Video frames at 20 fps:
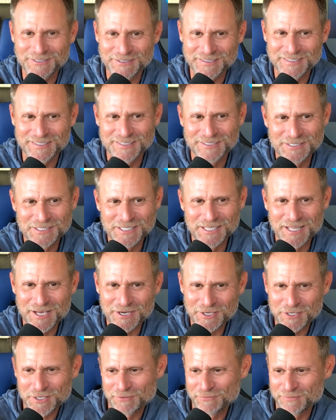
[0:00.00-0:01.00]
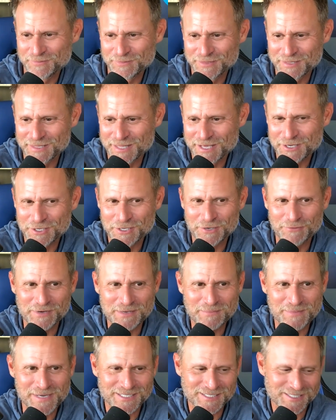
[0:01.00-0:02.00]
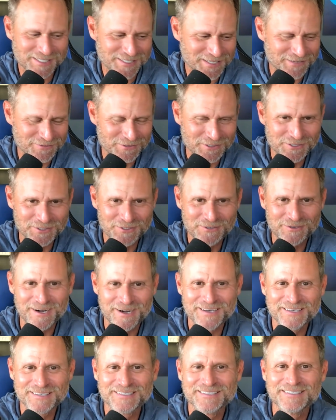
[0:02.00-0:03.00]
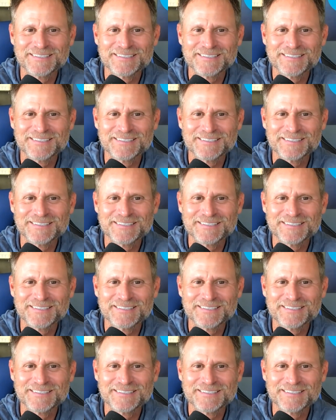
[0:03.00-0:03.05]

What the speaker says: Yeah. There's a lot of good remixes of it too, right?